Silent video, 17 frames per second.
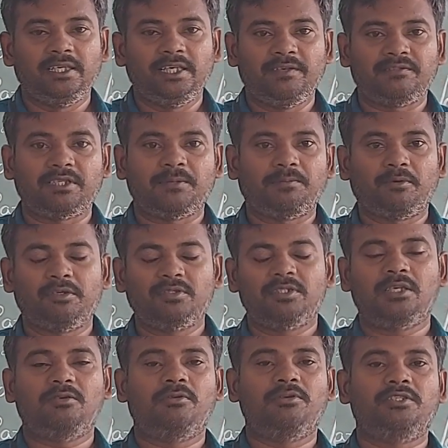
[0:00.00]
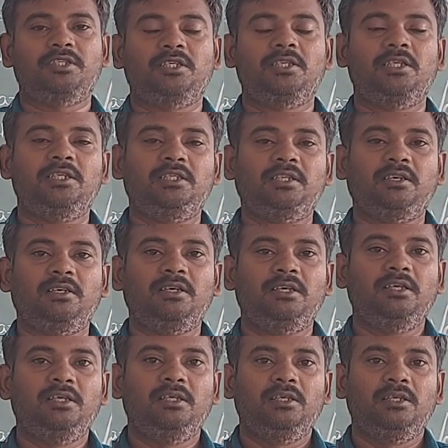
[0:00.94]
If suppose the question in
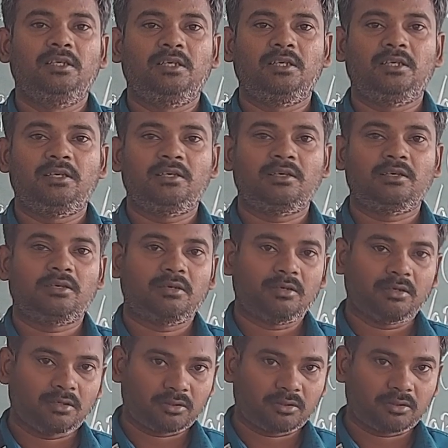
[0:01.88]
the